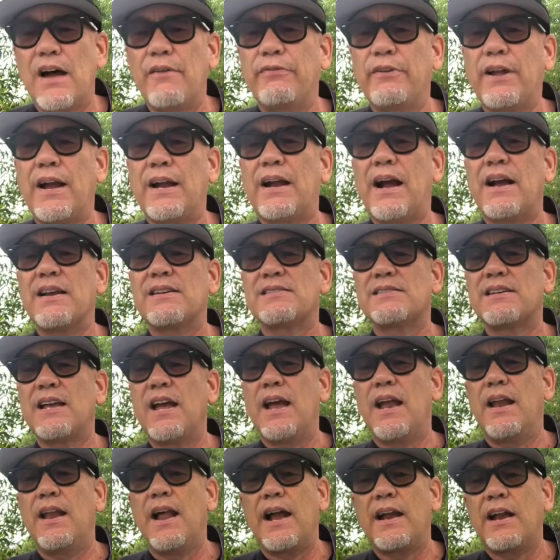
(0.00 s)
Like I
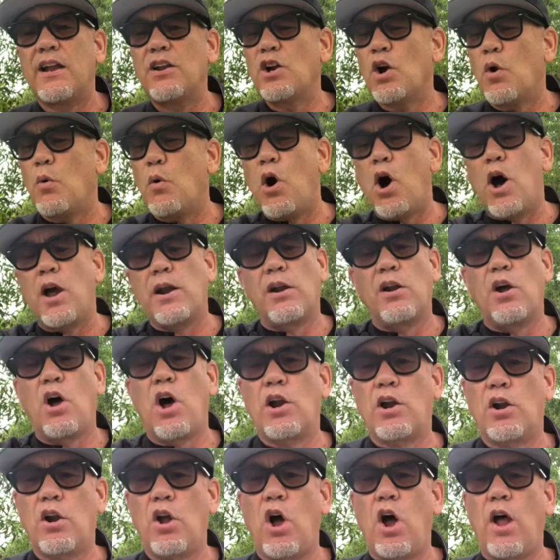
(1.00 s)
said, I can go on and
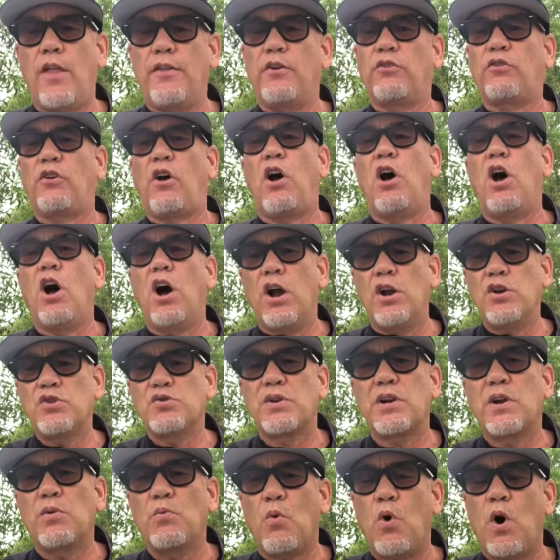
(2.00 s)
on and on. There's
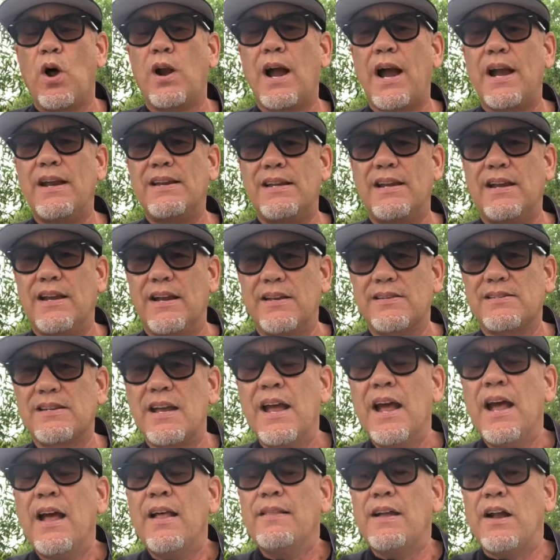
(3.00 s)
101 ideas
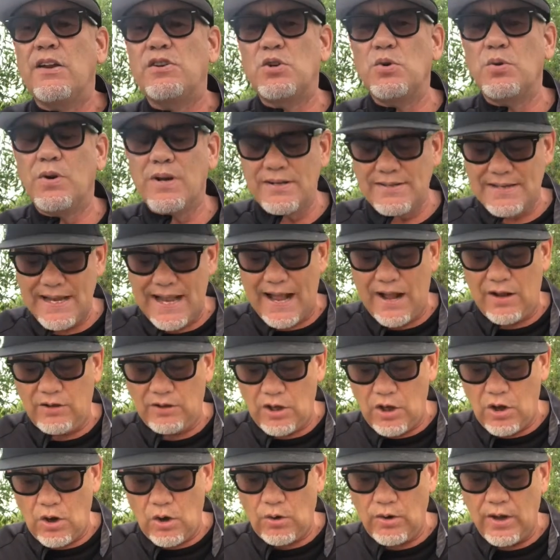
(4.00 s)
that you can
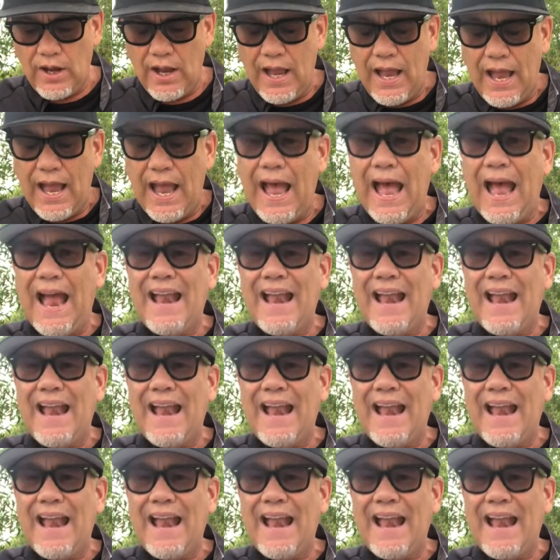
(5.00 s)
download at